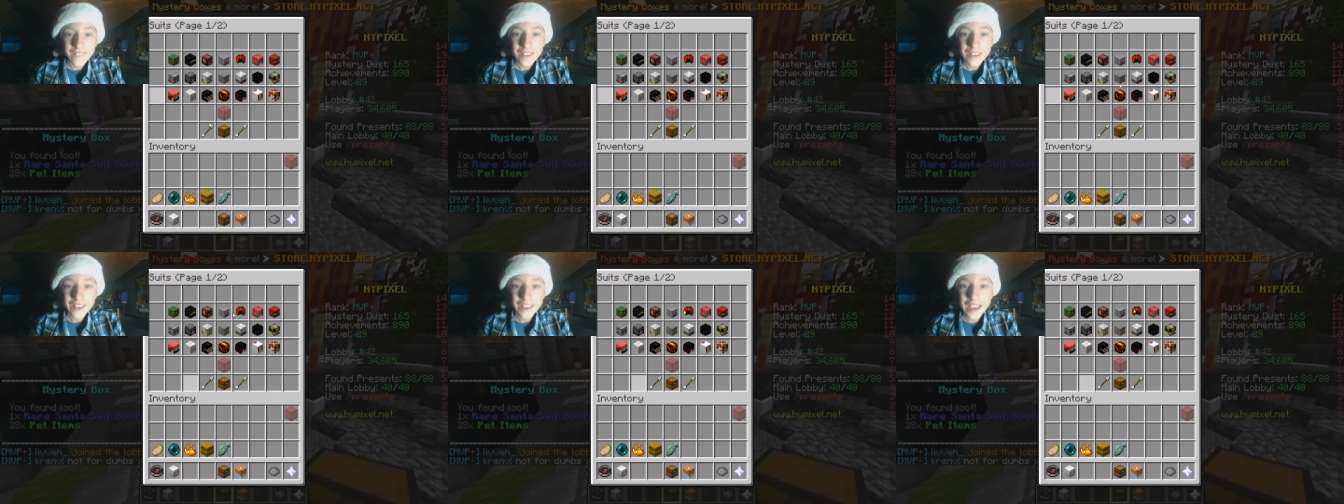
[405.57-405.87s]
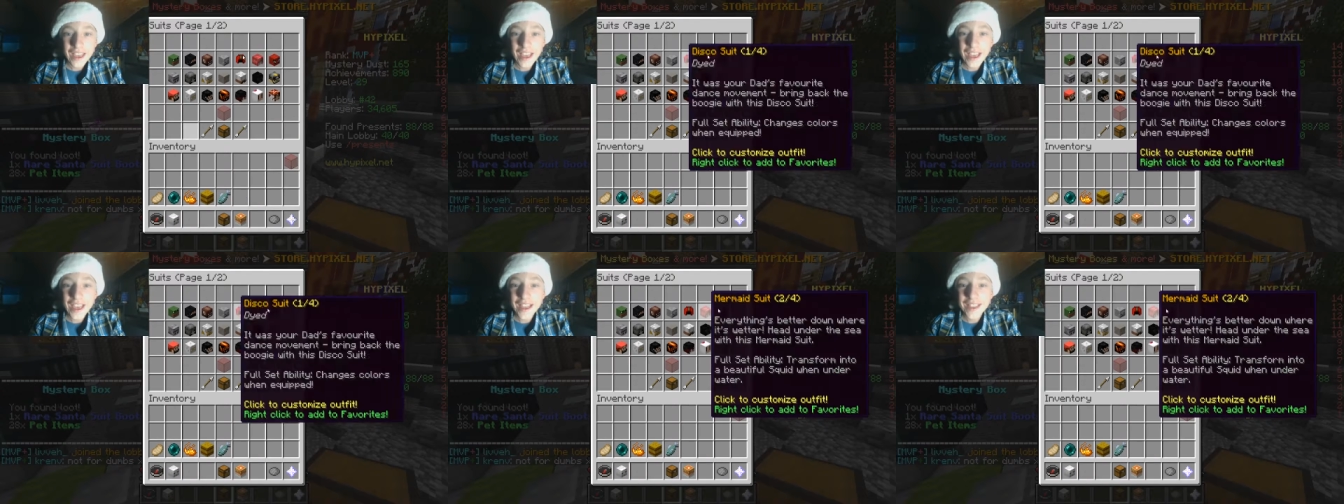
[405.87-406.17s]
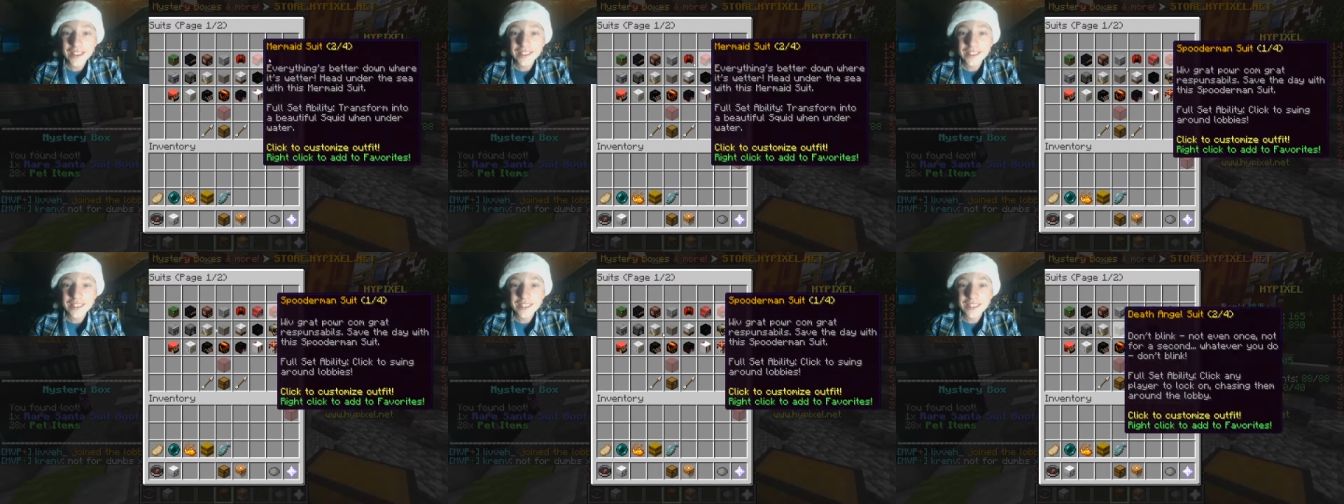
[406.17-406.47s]
Yes,
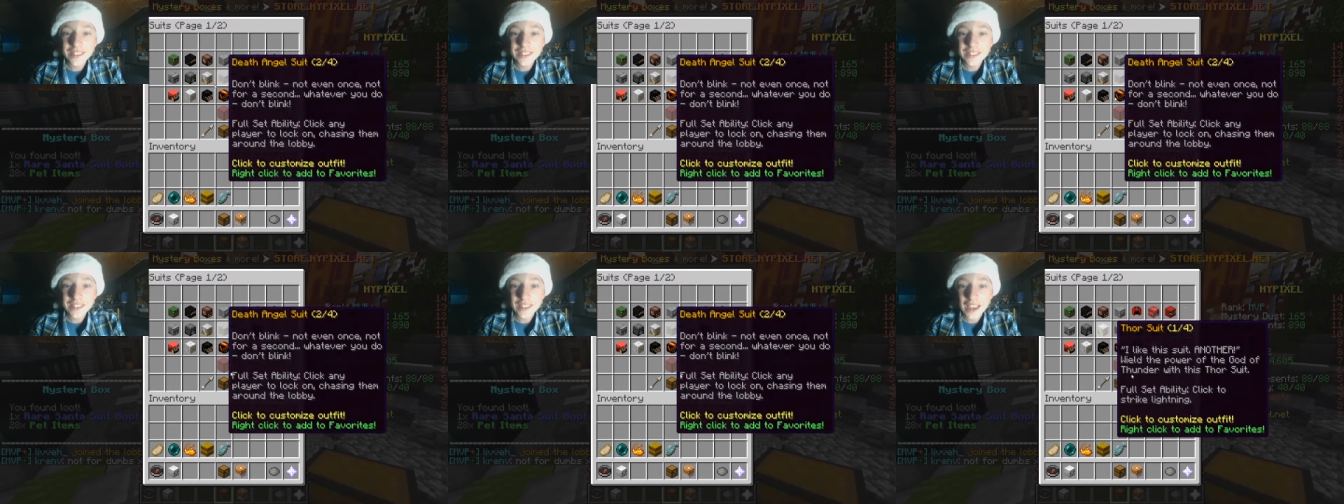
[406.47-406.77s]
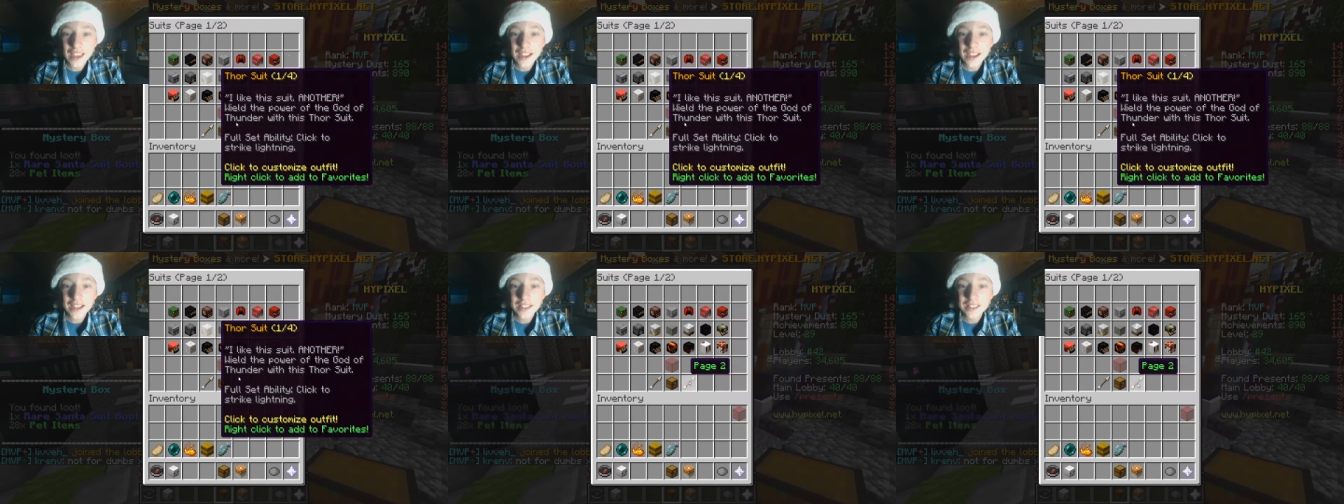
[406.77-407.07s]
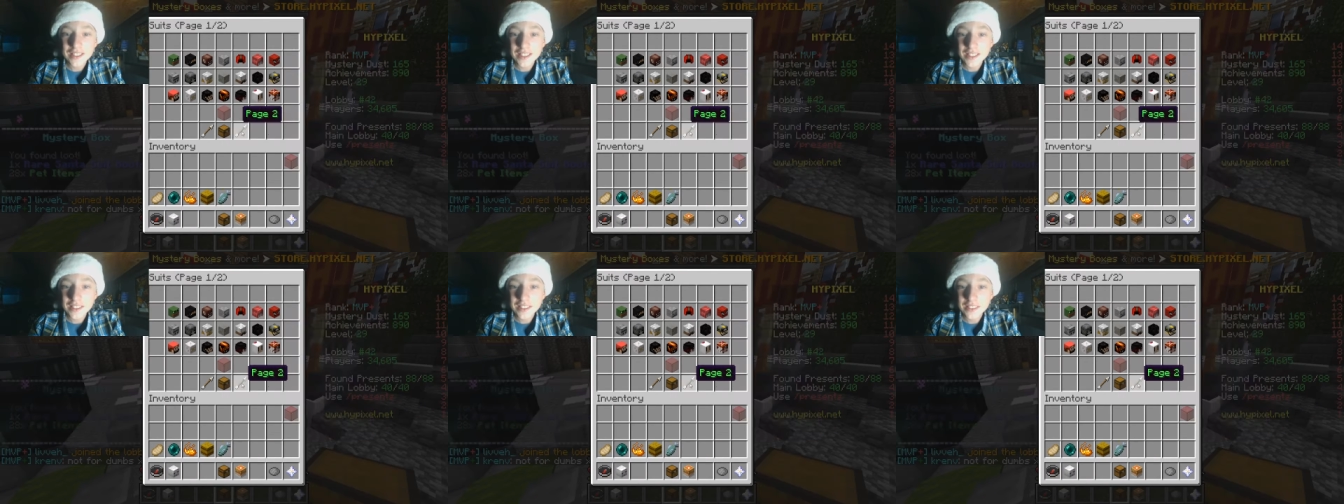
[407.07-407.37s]

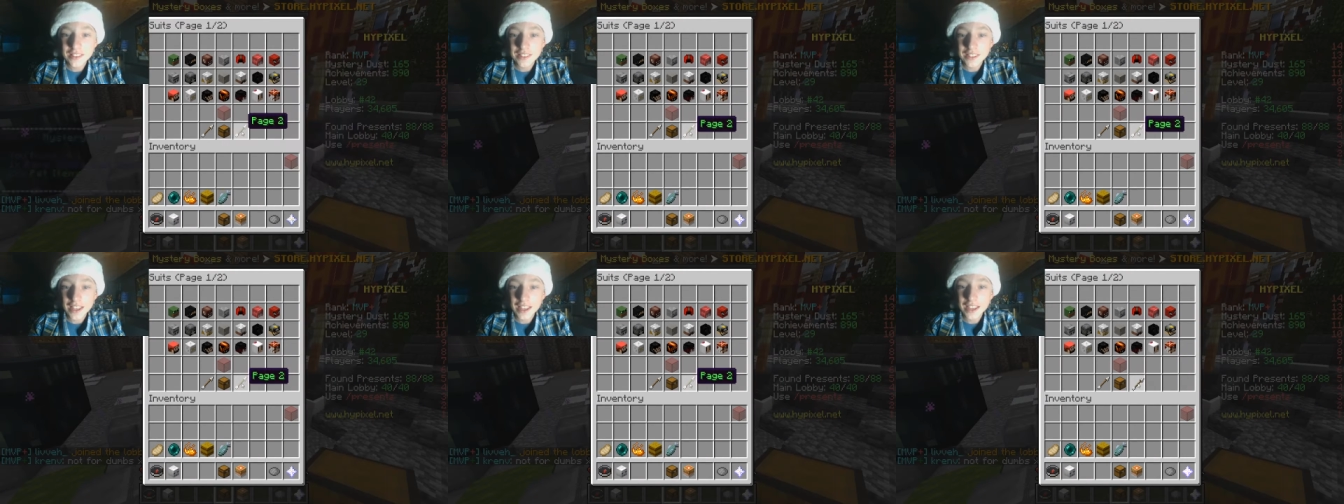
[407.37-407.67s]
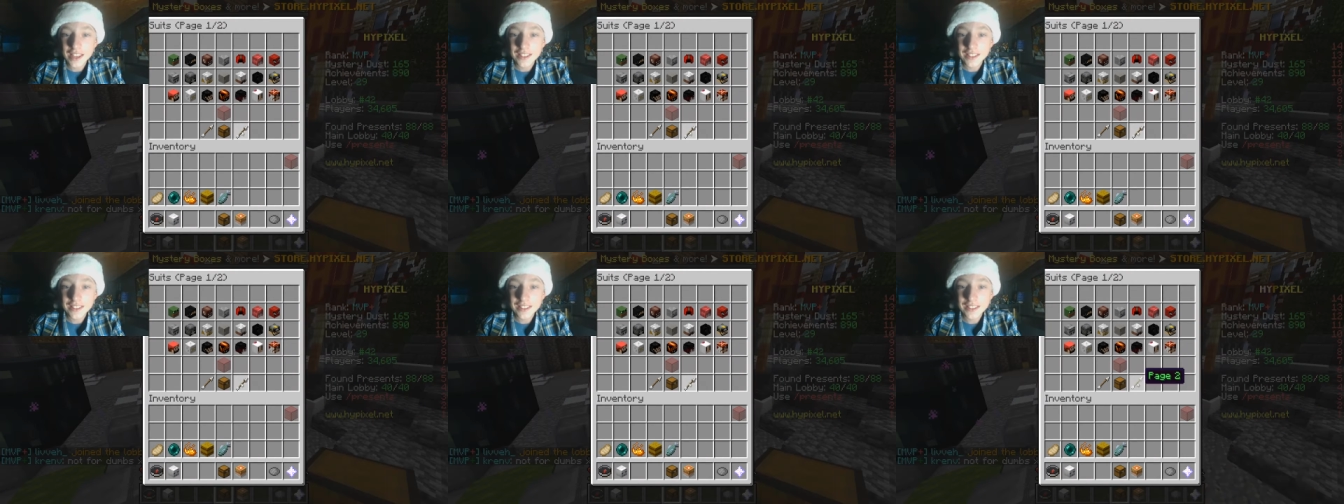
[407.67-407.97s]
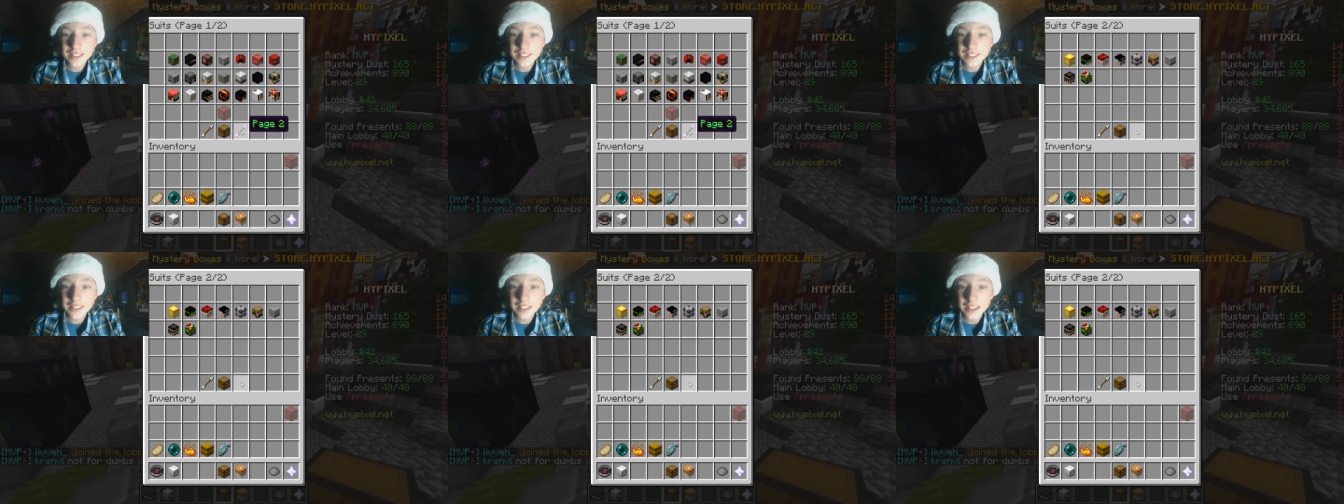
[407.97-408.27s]
Santa, Santa,
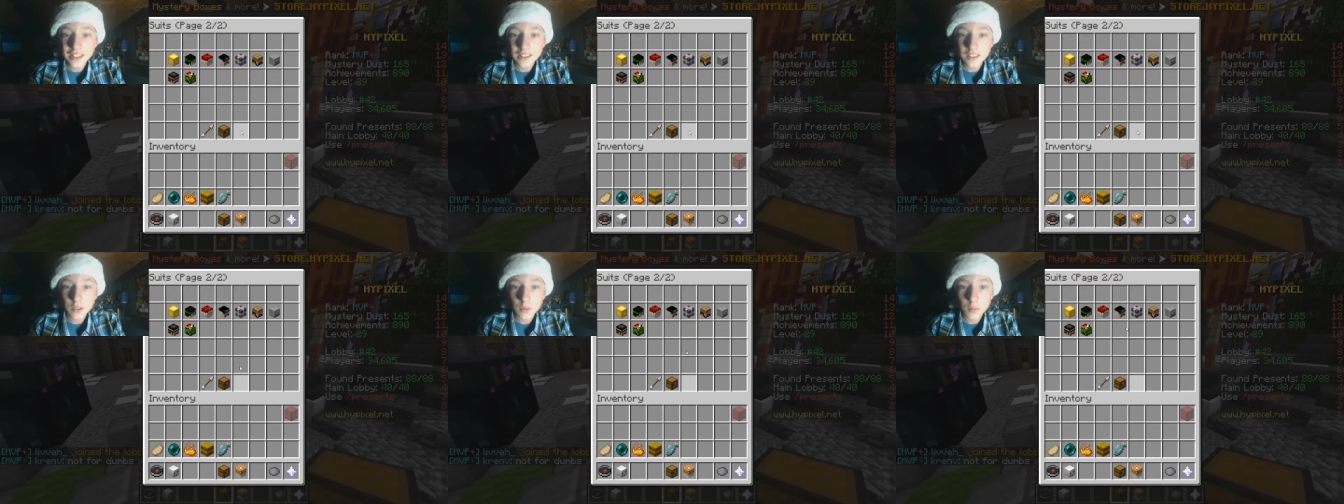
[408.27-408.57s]
Santa.